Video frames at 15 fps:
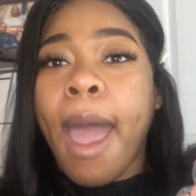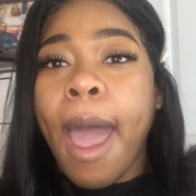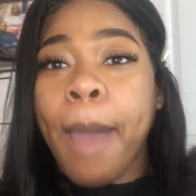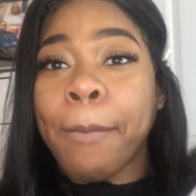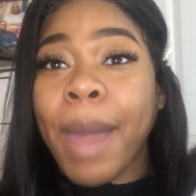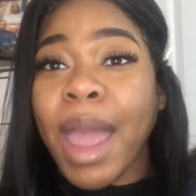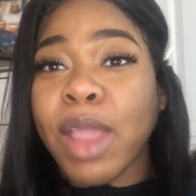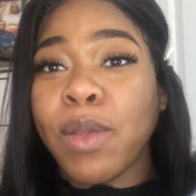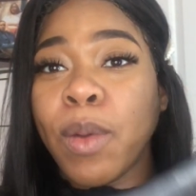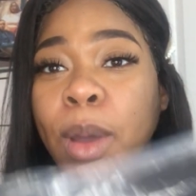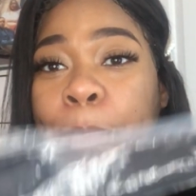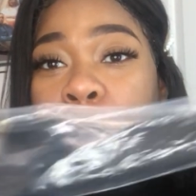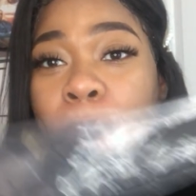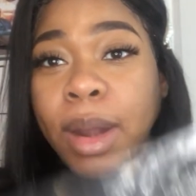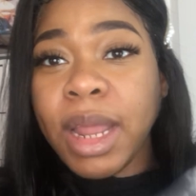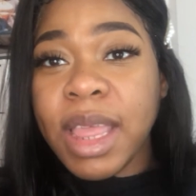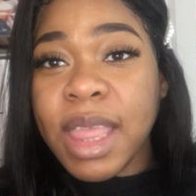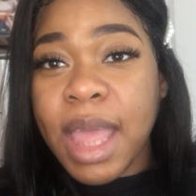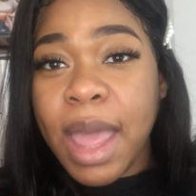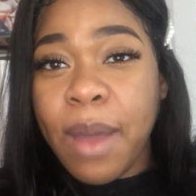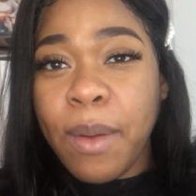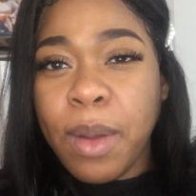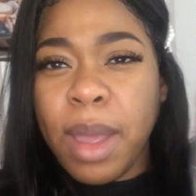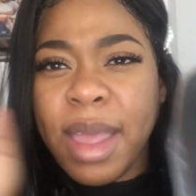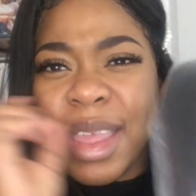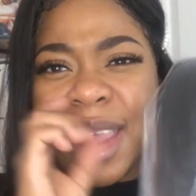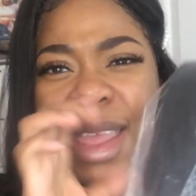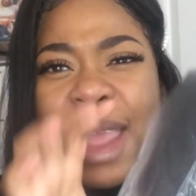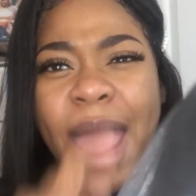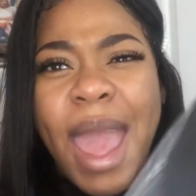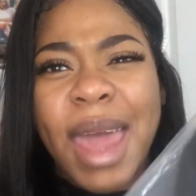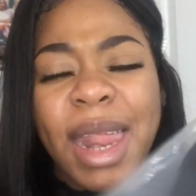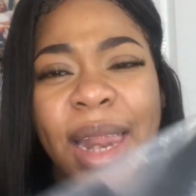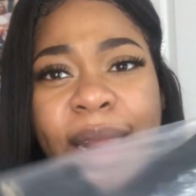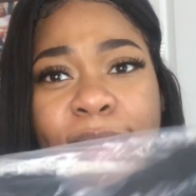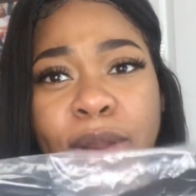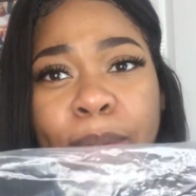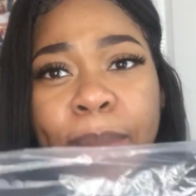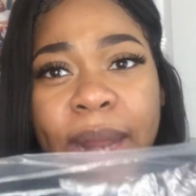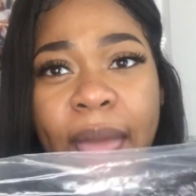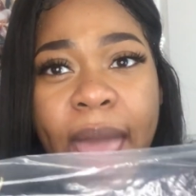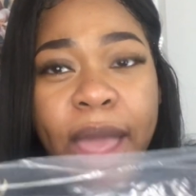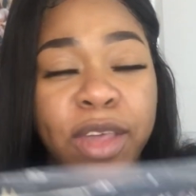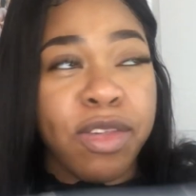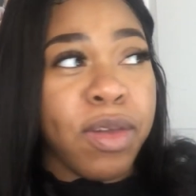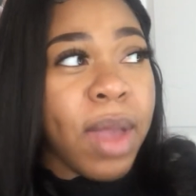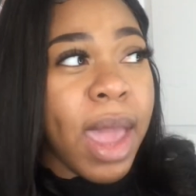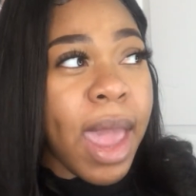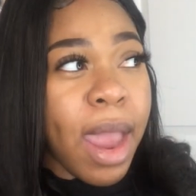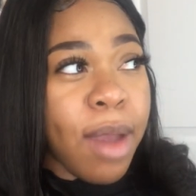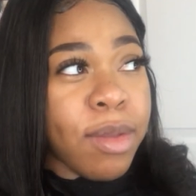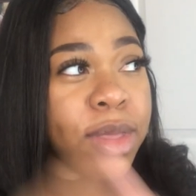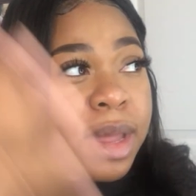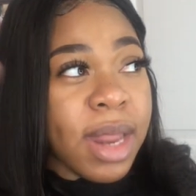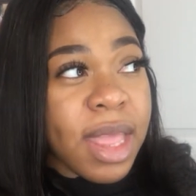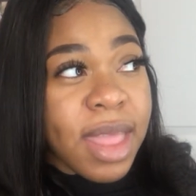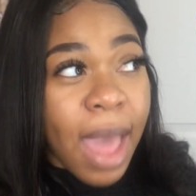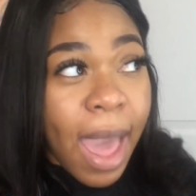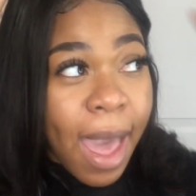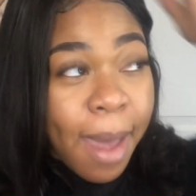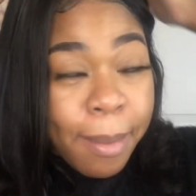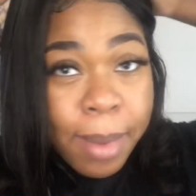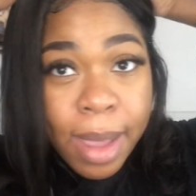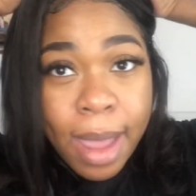I might do a ponytail and just add a little bit of extra hair to the top,